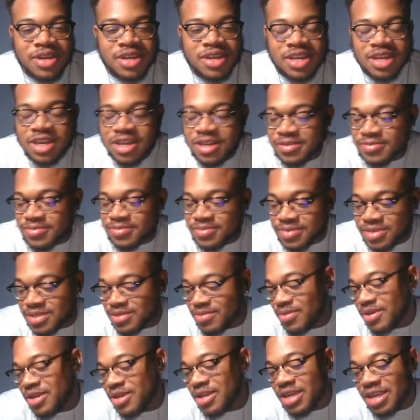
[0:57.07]
man. And,
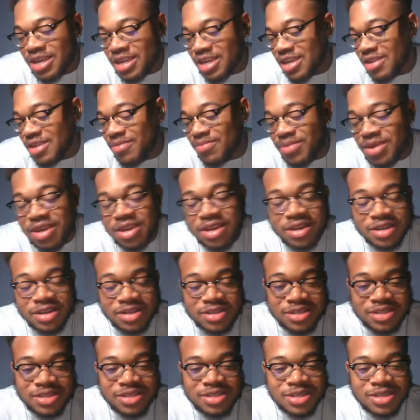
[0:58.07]
I mean, he beat
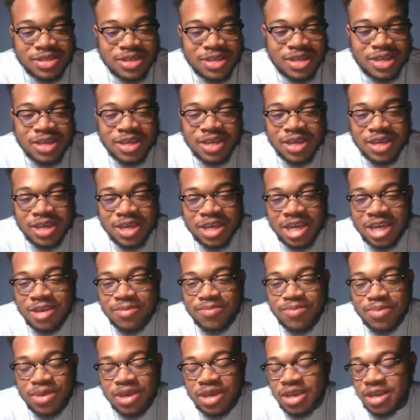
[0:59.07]
us.
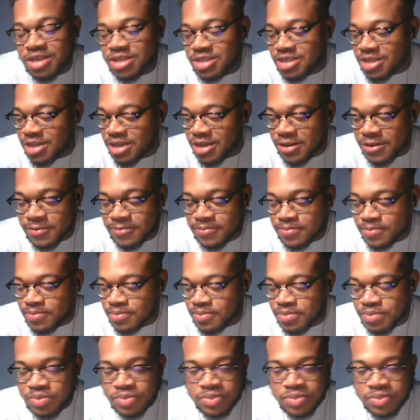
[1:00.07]
He beat us. I